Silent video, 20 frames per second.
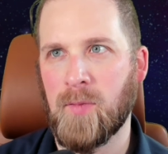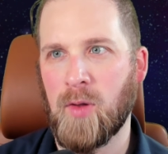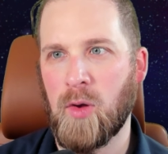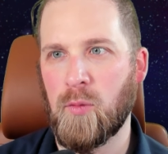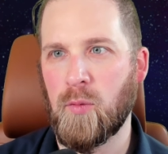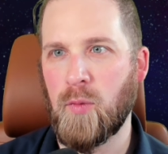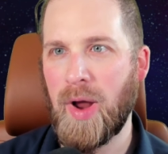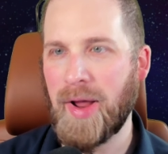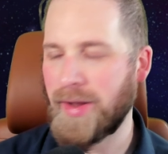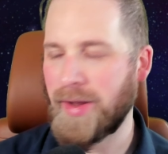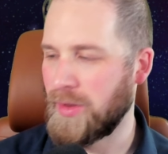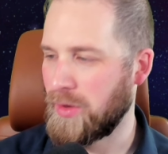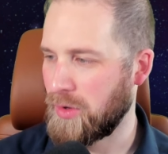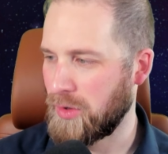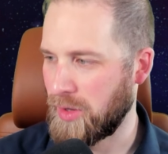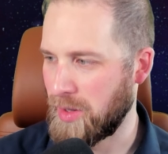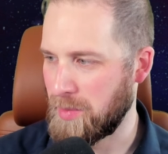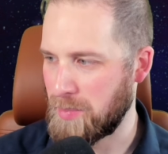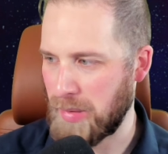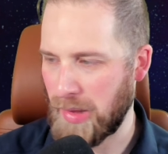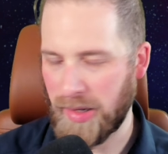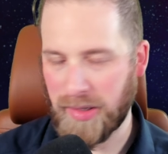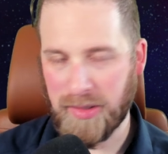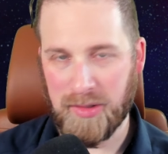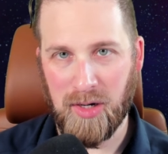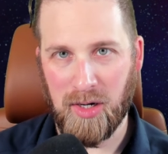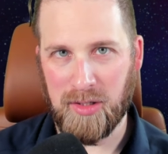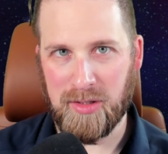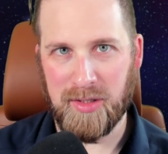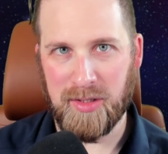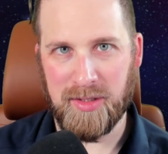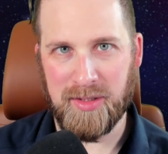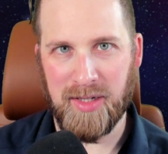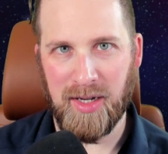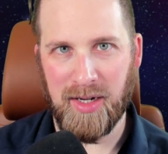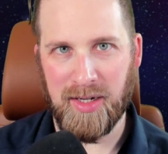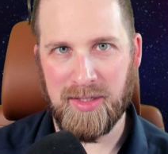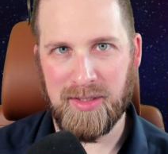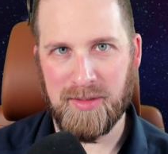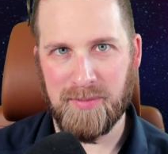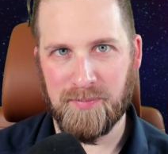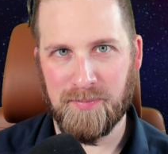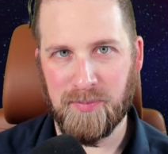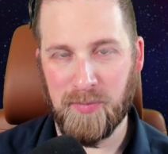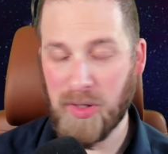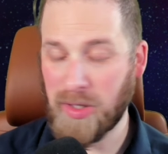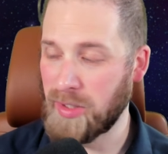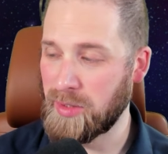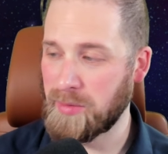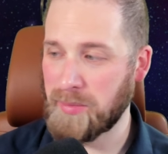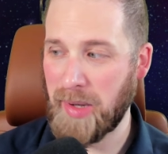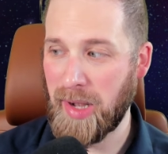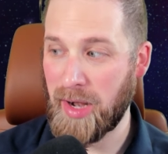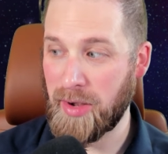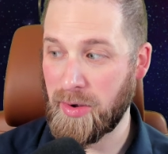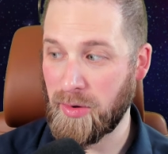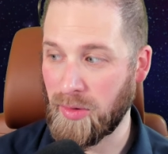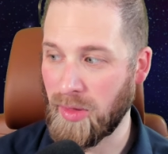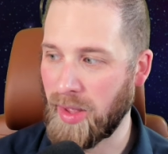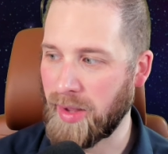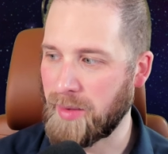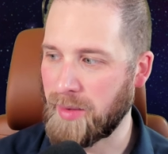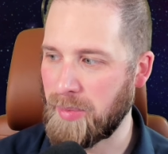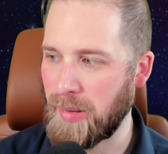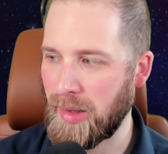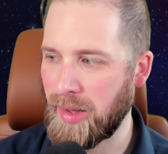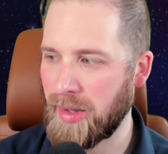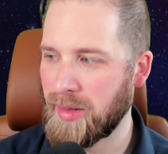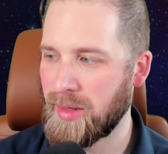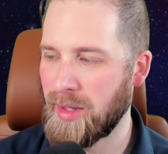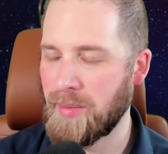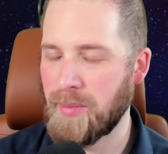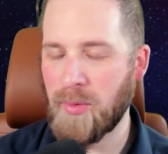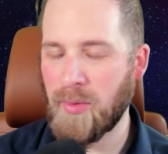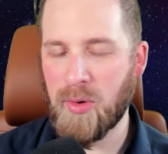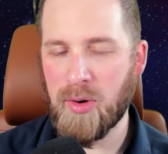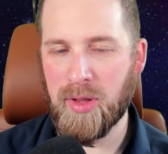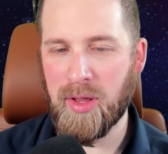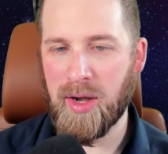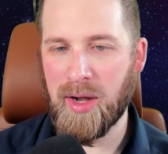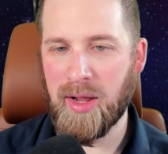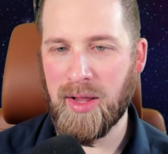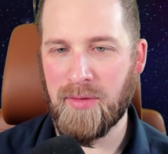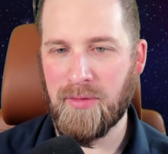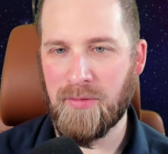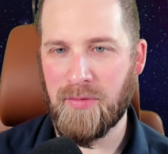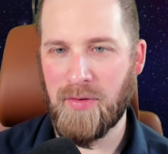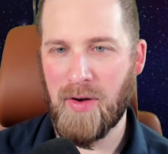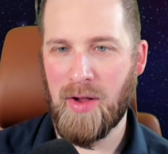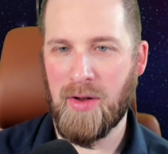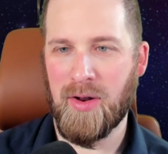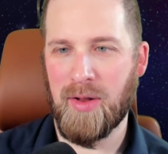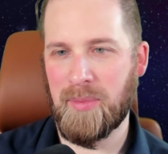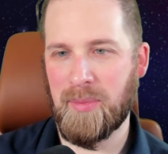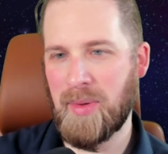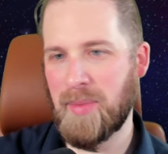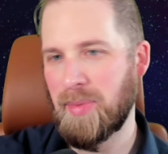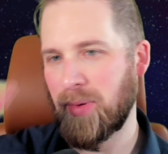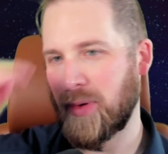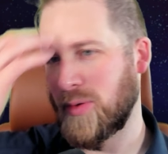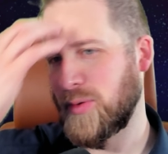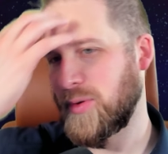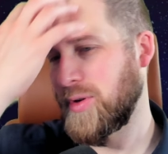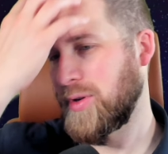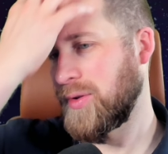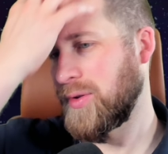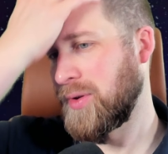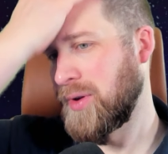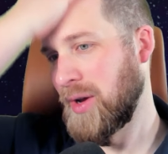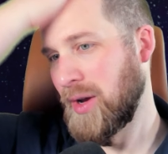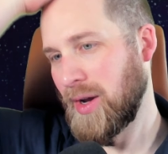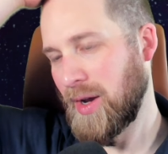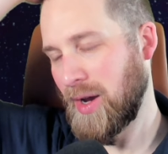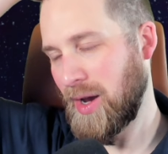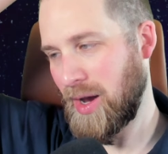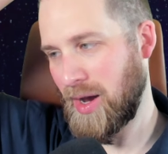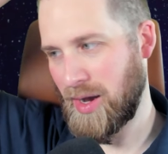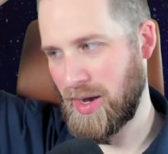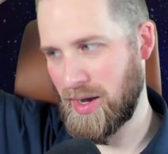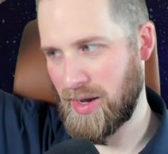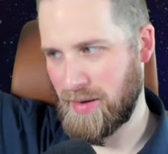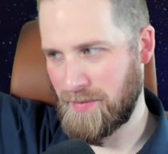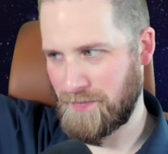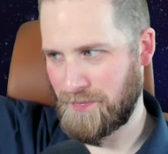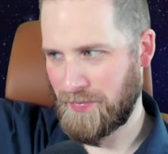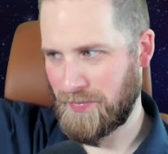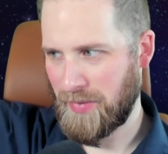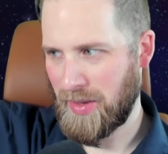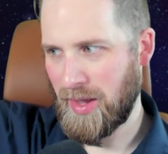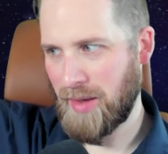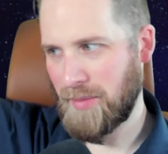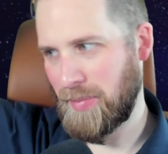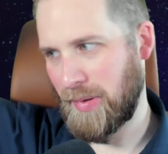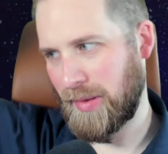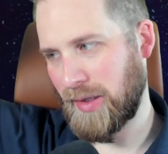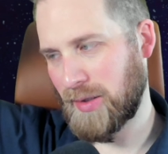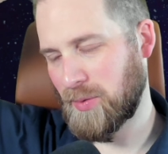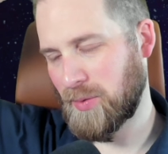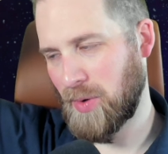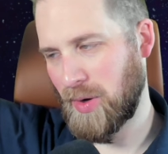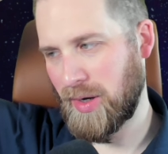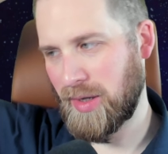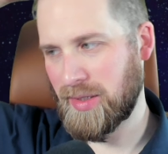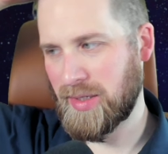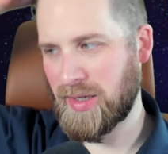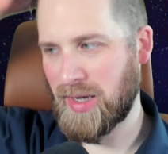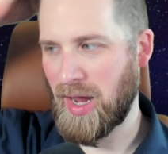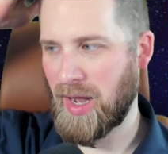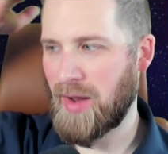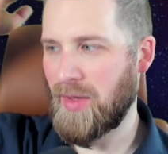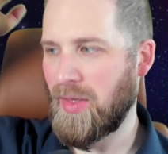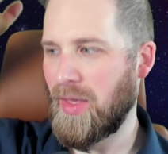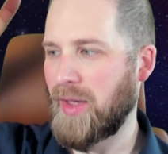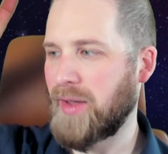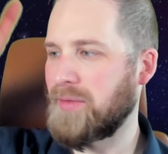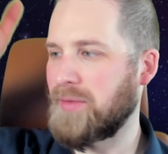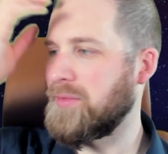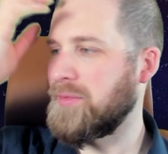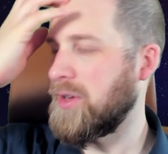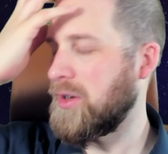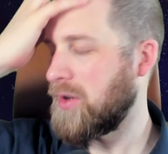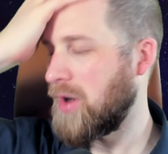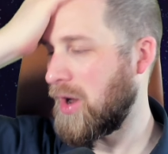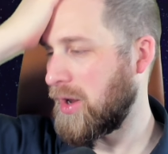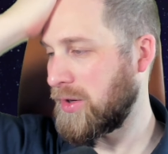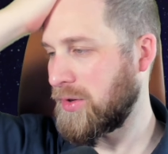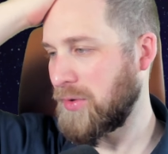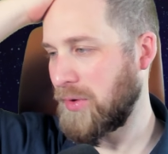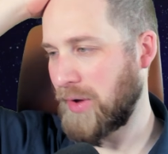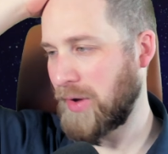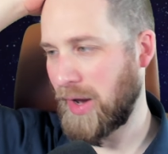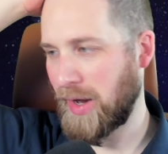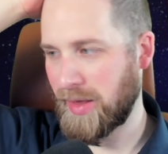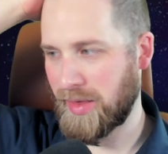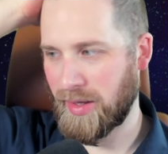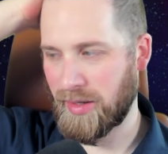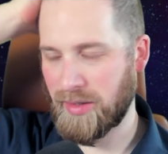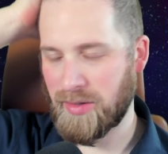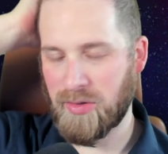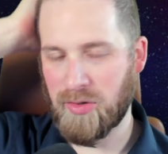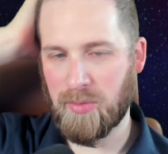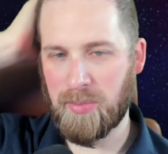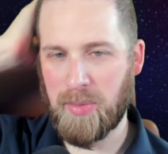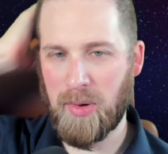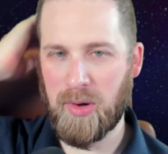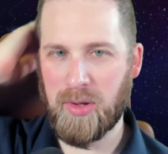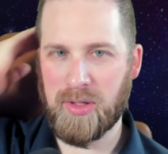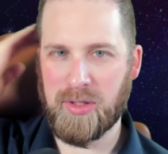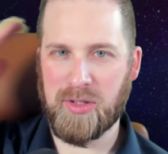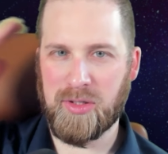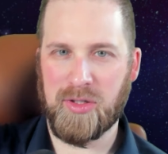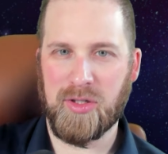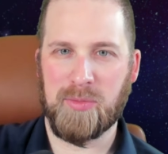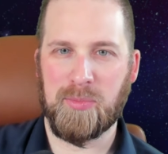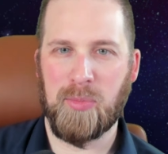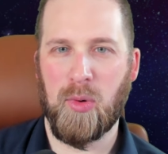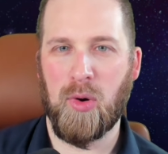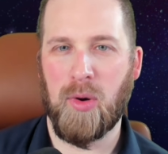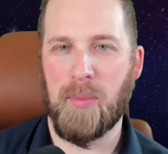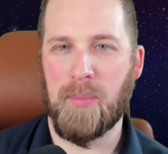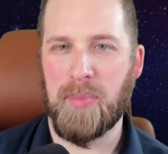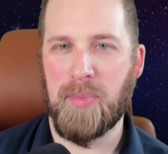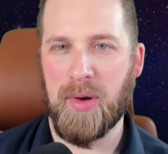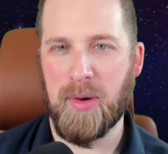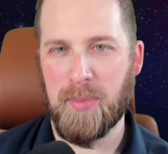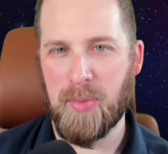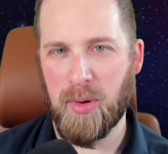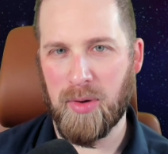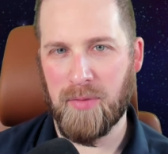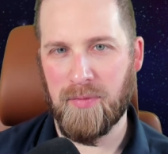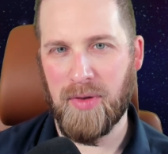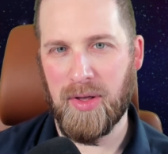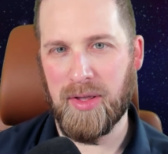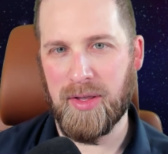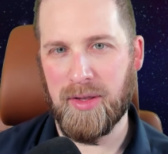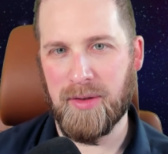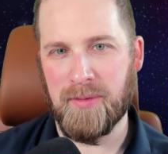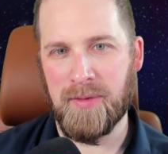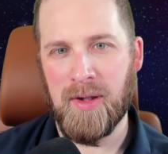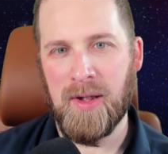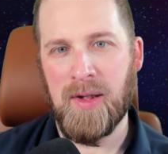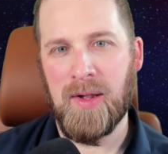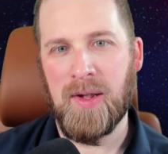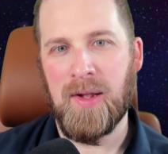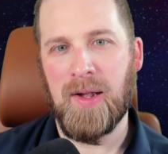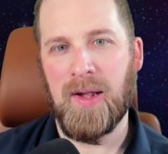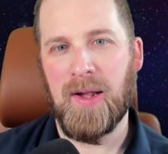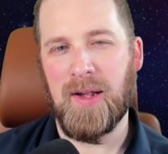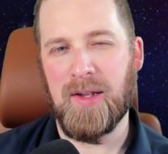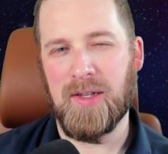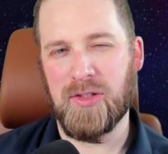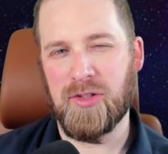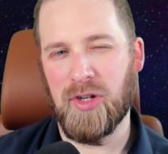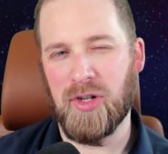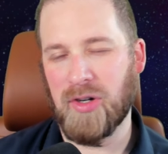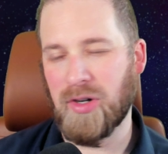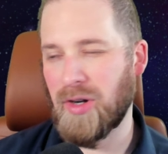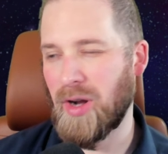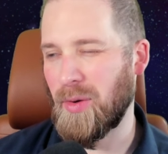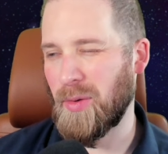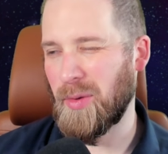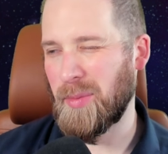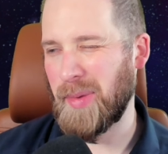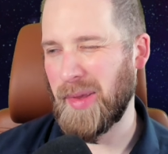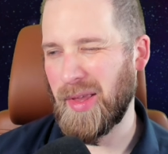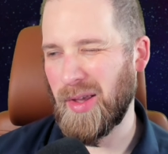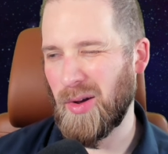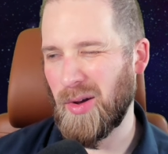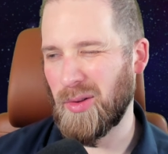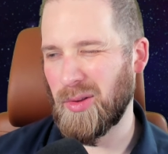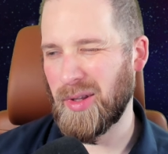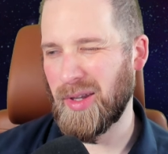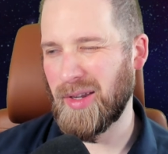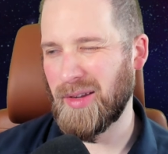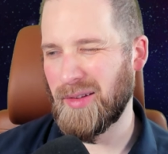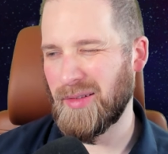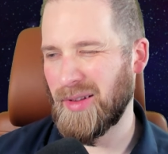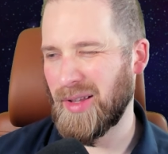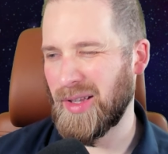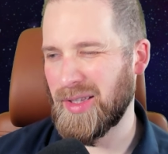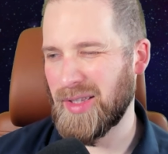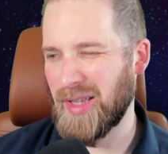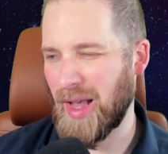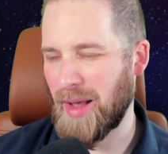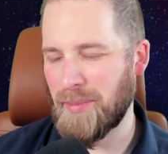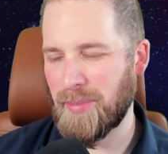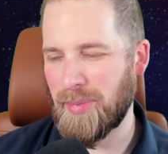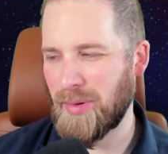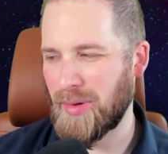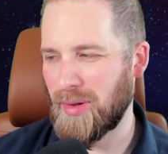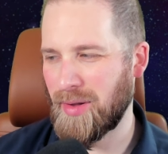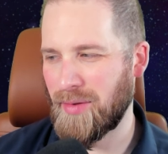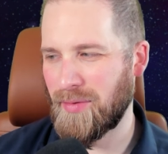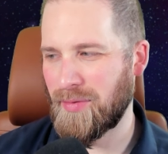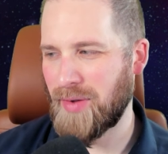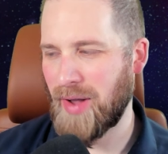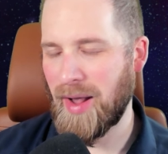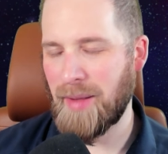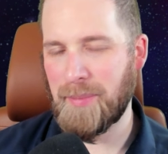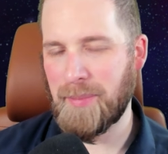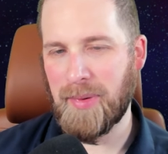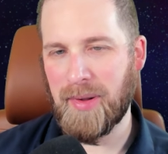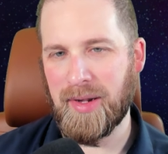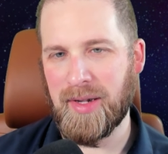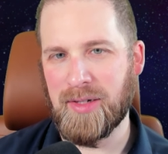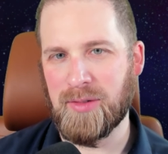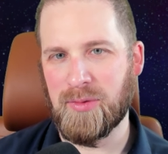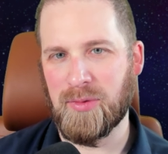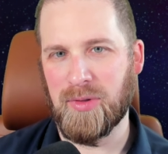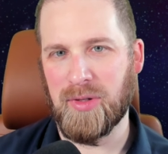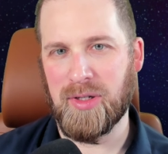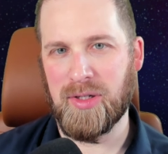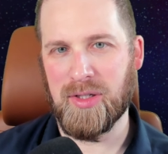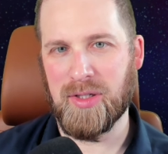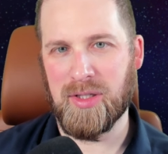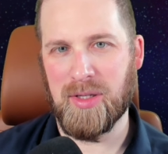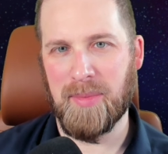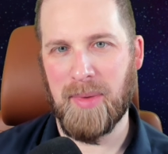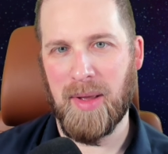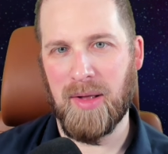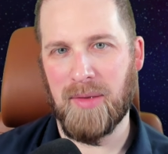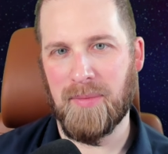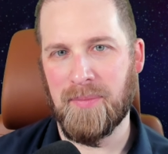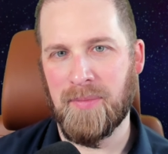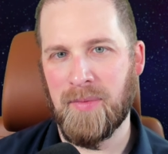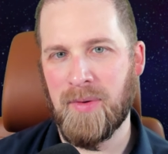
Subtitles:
regularly playing toxic decks. That doesn't mean I don't like playing them or that I even frown on people who do. But this one is kind of like, you're not doing anything to your opponent. This is just pure point value. Juggernaut would be the only example of that, but he's really just about